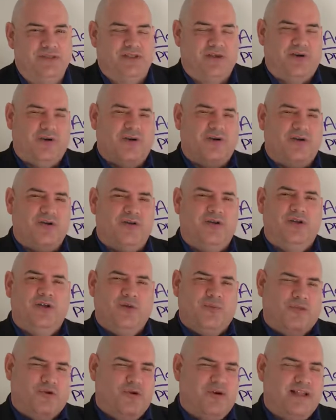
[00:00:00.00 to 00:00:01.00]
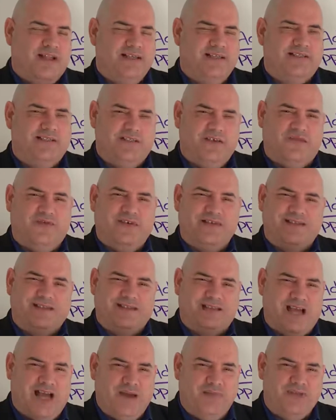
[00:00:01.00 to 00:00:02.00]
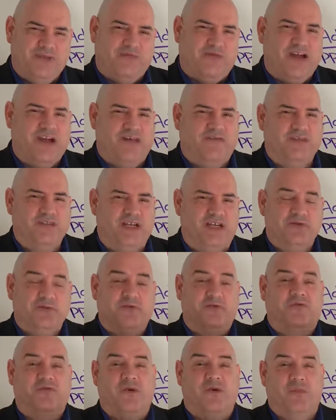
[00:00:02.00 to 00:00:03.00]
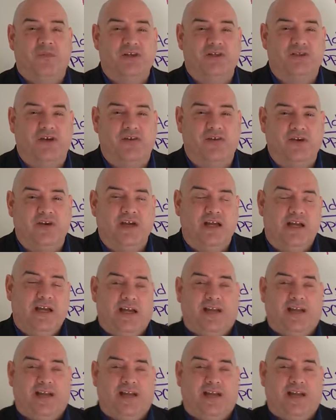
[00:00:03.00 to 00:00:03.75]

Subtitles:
They're all more or less different types of advertisements from each other,